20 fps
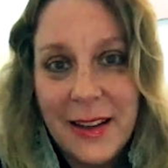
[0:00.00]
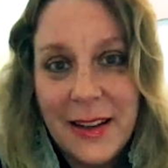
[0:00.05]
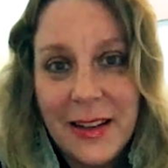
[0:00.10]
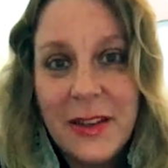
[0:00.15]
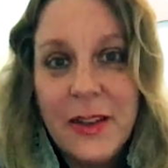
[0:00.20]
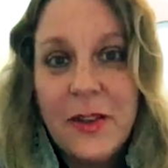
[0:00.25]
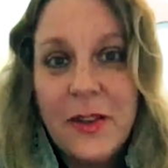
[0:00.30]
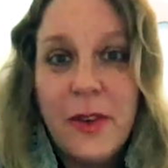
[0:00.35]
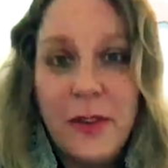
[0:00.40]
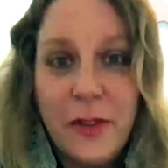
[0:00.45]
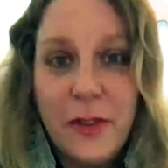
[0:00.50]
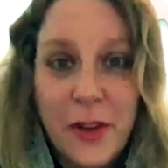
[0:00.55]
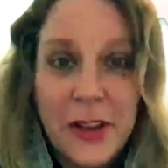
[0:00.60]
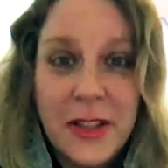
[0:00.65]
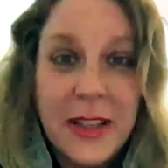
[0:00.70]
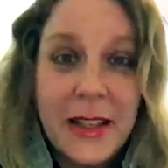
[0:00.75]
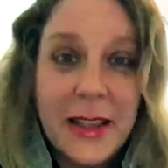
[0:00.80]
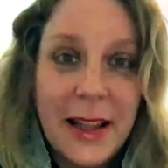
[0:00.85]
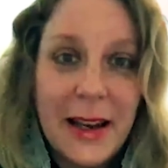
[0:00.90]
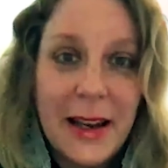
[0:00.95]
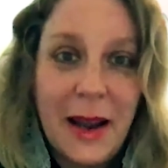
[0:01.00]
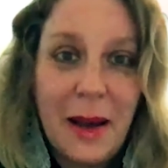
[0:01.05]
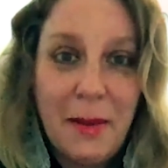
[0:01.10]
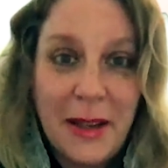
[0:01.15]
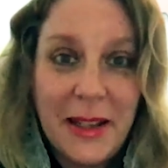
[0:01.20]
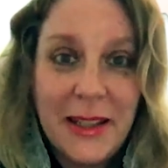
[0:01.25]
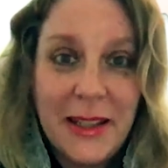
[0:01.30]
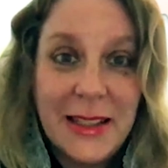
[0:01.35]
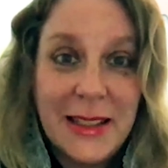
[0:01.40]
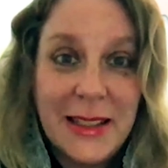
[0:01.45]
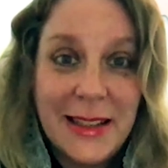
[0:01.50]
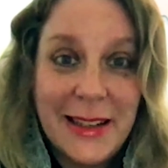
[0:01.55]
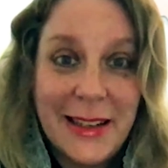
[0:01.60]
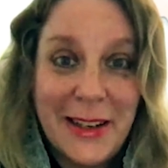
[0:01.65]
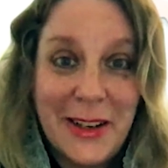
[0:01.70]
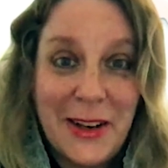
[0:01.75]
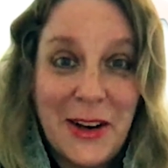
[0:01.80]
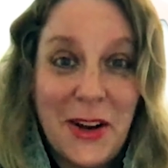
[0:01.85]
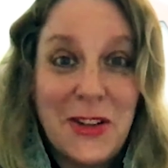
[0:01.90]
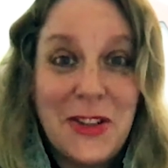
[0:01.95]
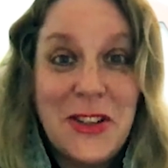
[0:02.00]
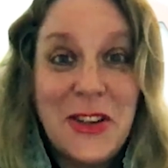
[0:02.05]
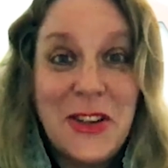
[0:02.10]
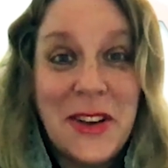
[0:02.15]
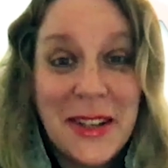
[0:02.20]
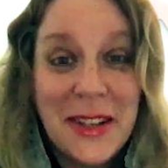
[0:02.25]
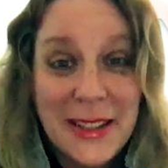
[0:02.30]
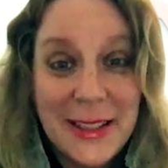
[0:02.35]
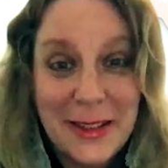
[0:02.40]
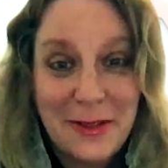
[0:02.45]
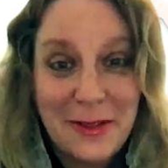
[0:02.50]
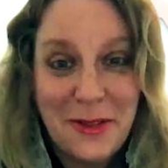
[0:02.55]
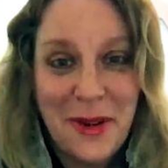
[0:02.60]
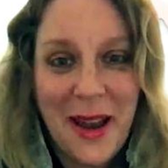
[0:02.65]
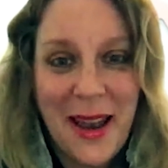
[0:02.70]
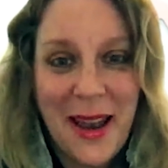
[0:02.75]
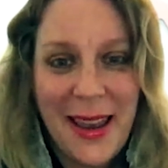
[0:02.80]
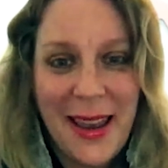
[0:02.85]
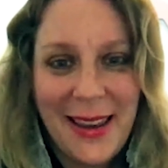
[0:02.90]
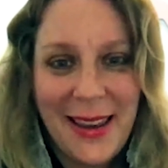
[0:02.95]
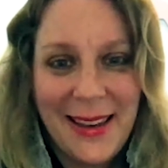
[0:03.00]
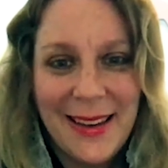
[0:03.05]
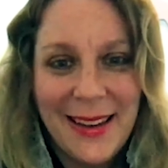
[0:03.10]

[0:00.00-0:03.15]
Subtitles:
reversing their diabetes in an alternative way?